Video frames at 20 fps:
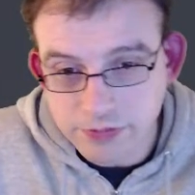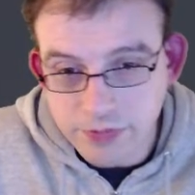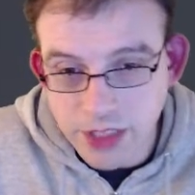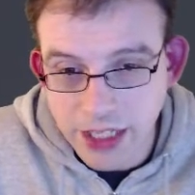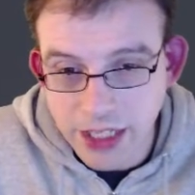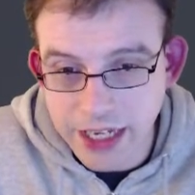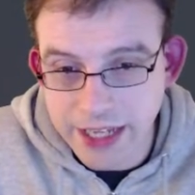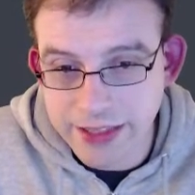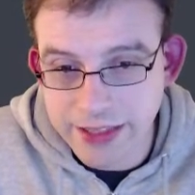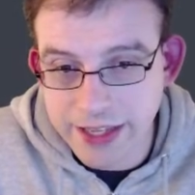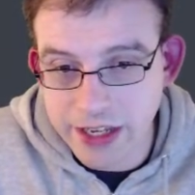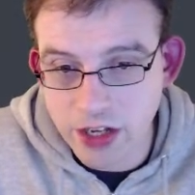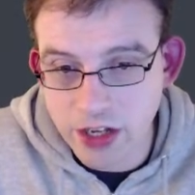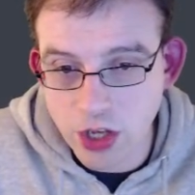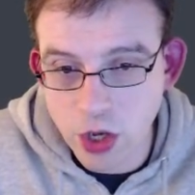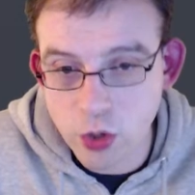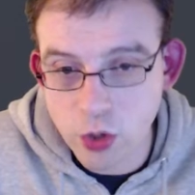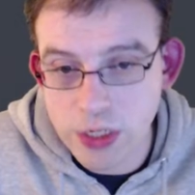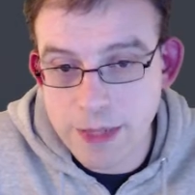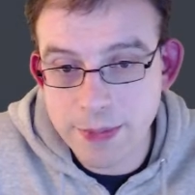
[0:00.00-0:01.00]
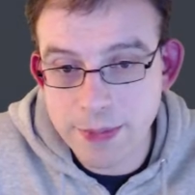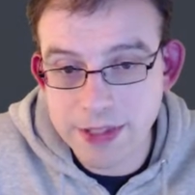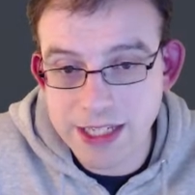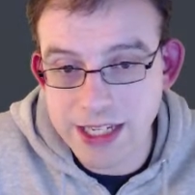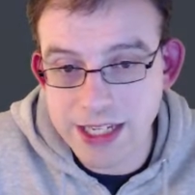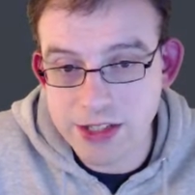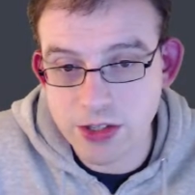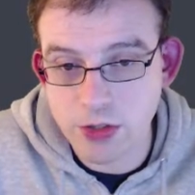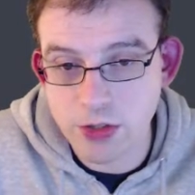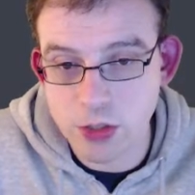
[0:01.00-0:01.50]
and they are Holy
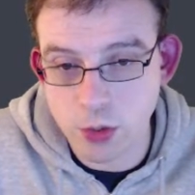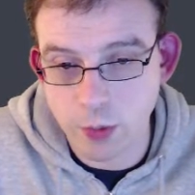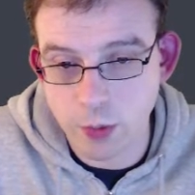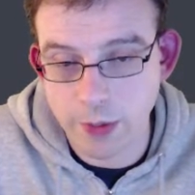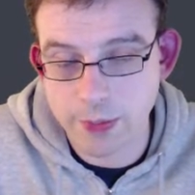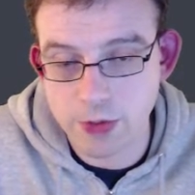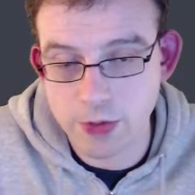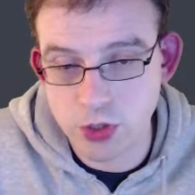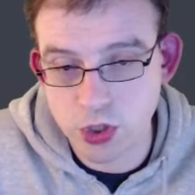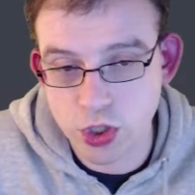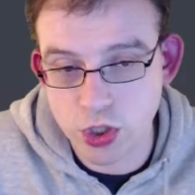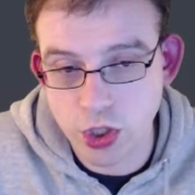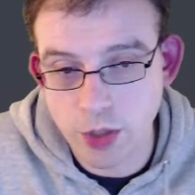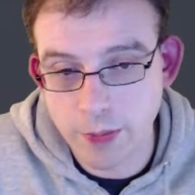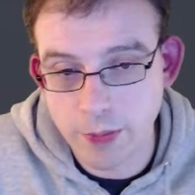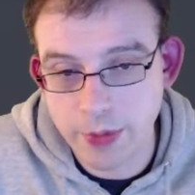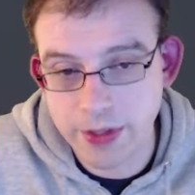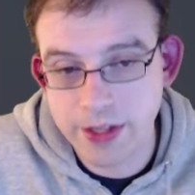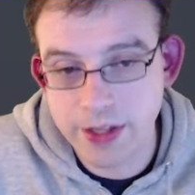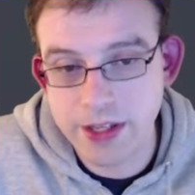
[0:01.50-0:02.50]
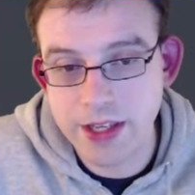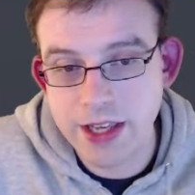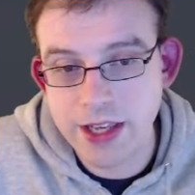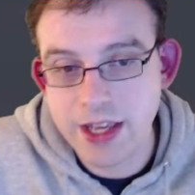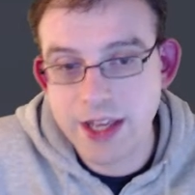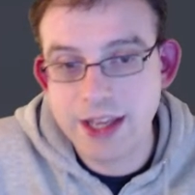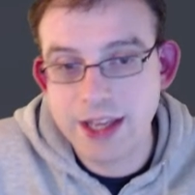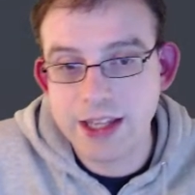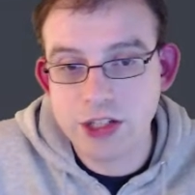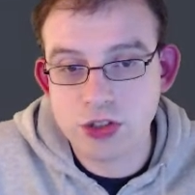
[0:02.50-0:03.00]
Potatoes, a weapons shop,
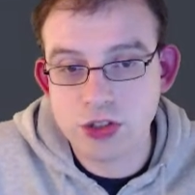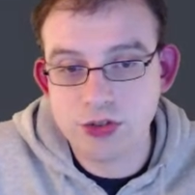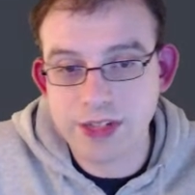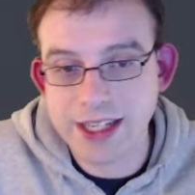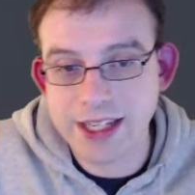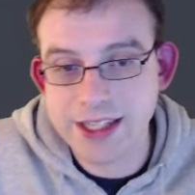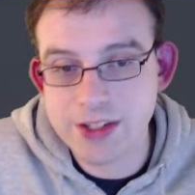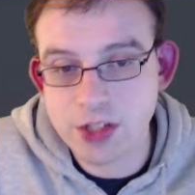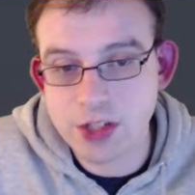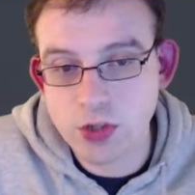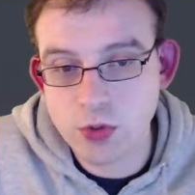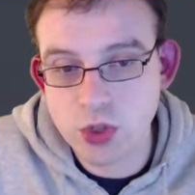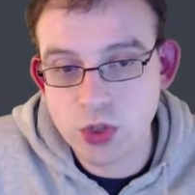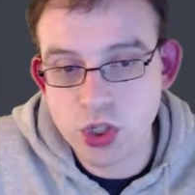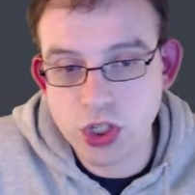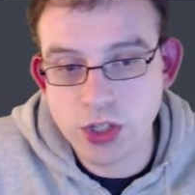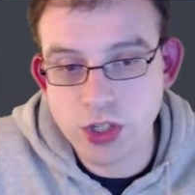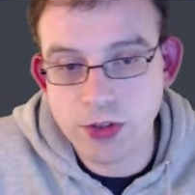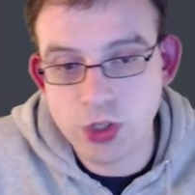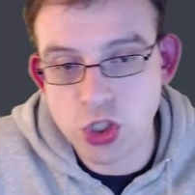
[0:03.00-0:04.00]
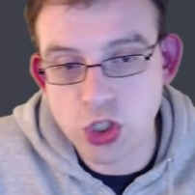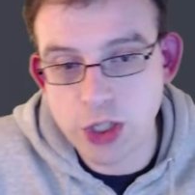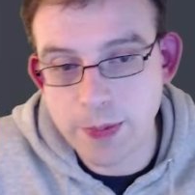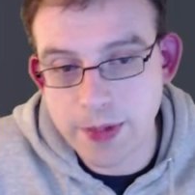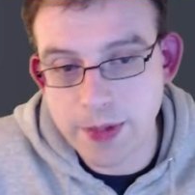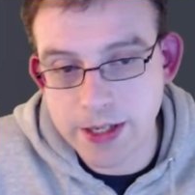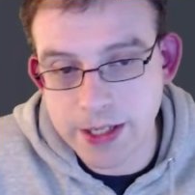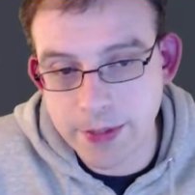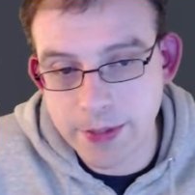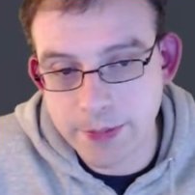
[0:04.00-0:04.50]
Transocean, the shipping
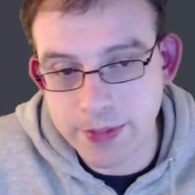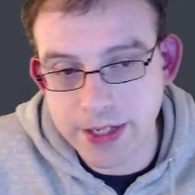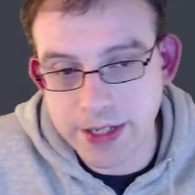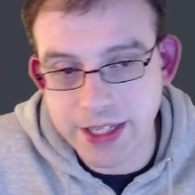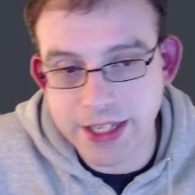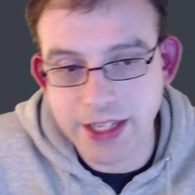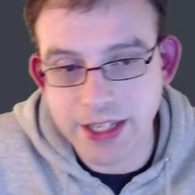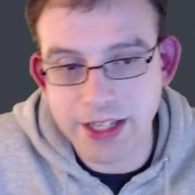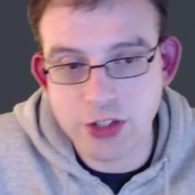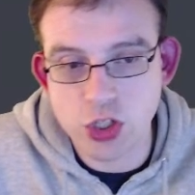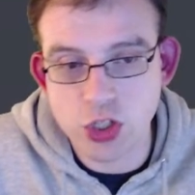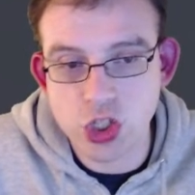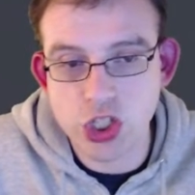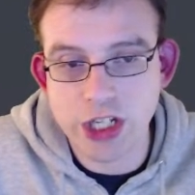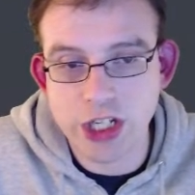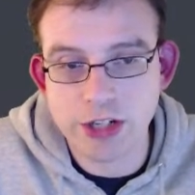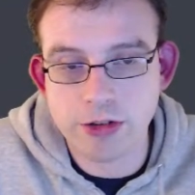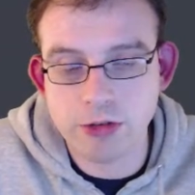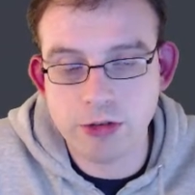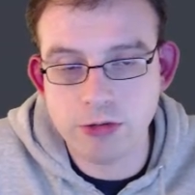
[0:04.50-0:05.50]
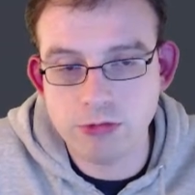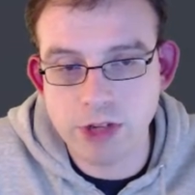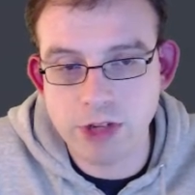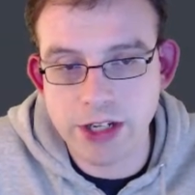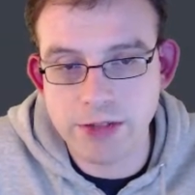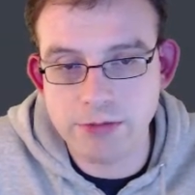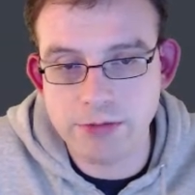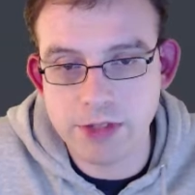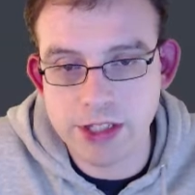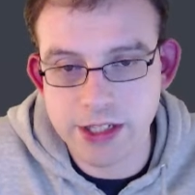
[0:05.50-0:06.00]
company, and
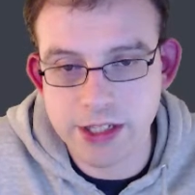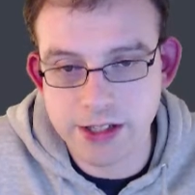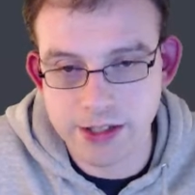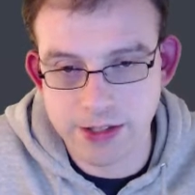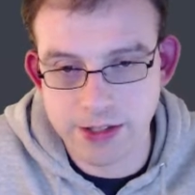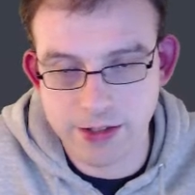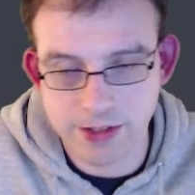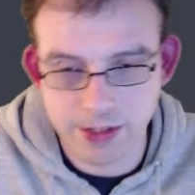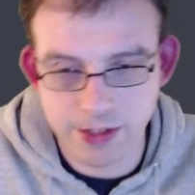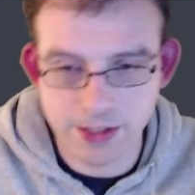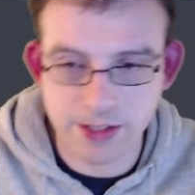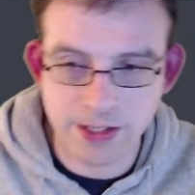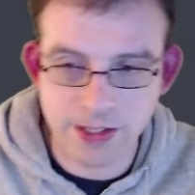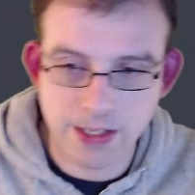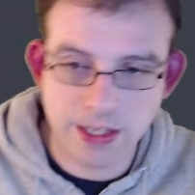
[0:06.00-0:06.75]
Shadowrun Returns.